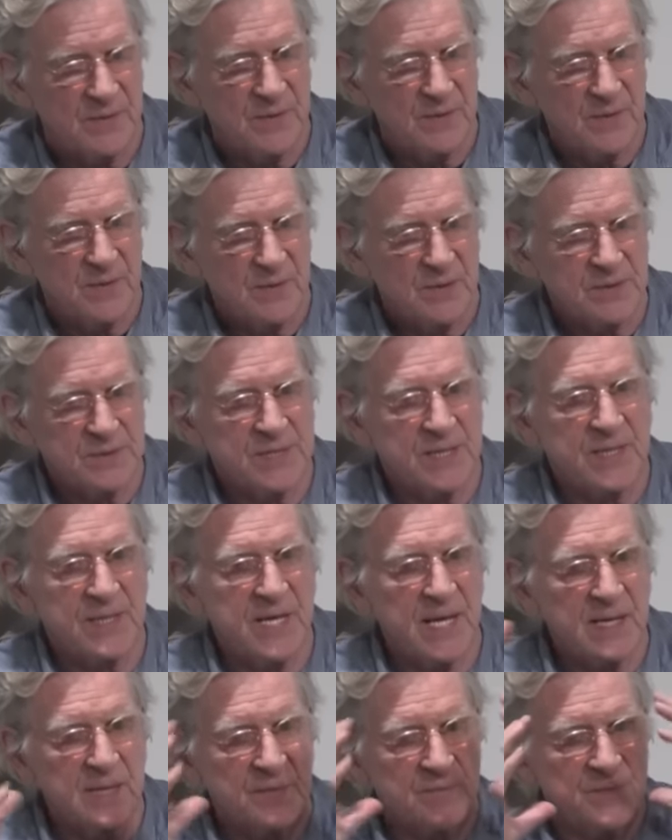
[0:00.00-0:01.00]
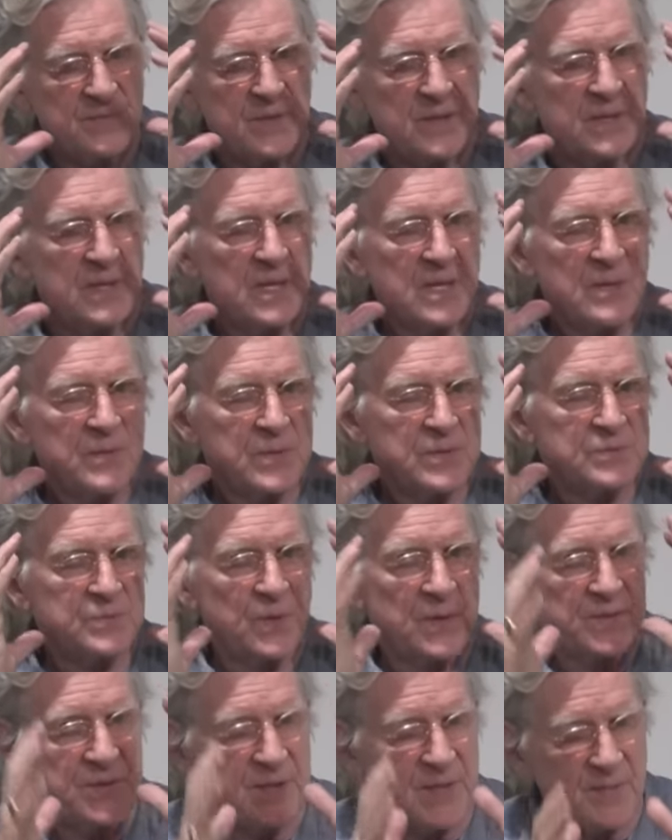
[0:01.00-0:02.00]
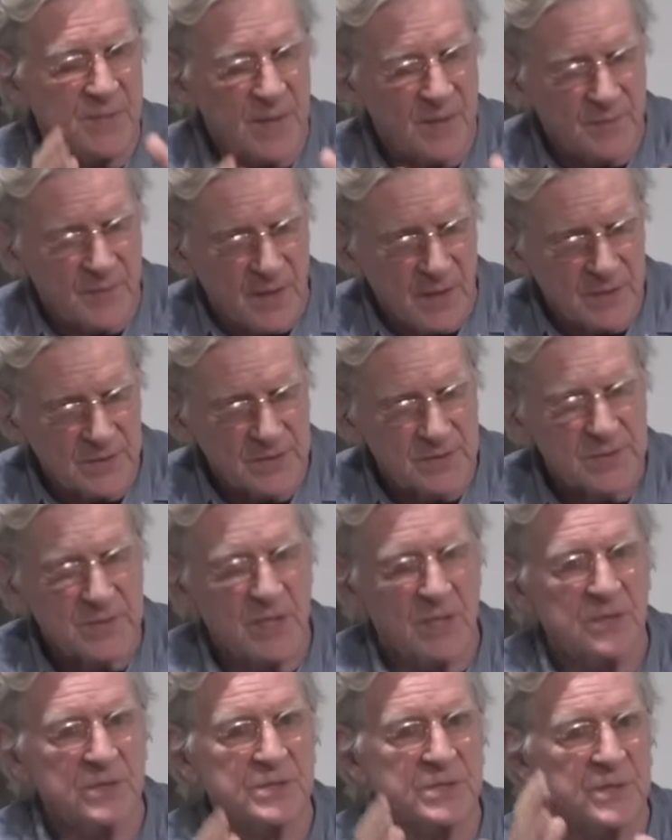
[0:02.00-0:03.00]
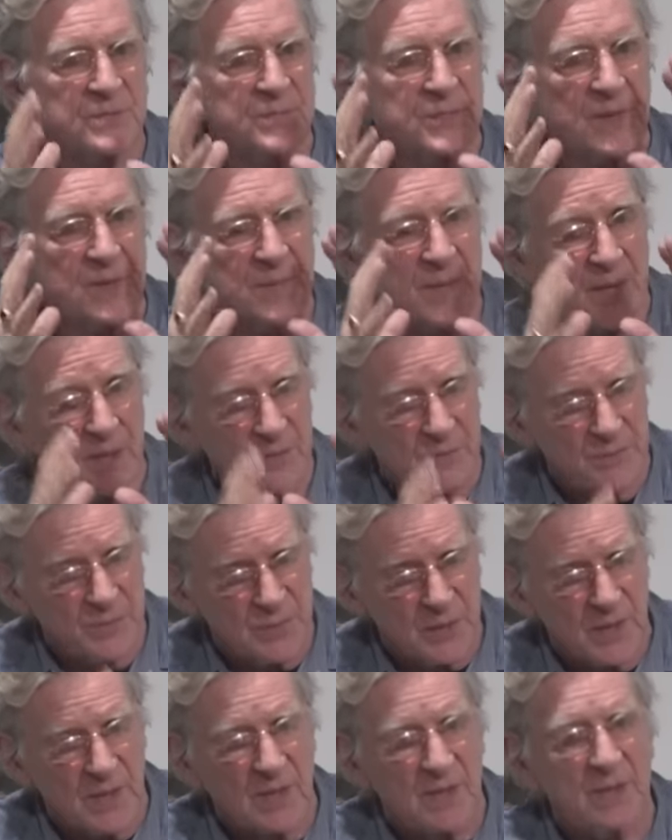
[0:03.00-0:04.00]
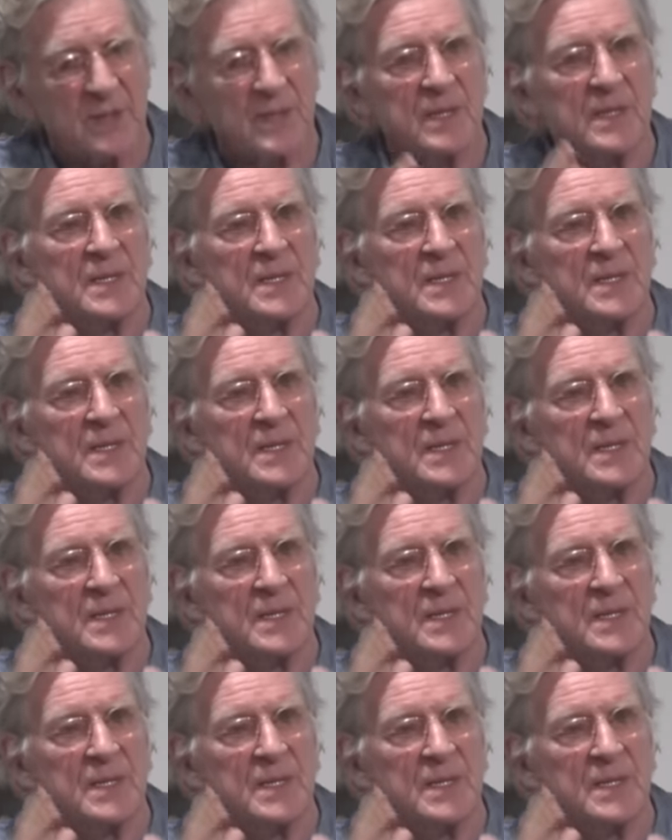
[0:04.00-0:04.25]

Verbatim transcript: Because they can't, because one thing about modern scholarship about Buddha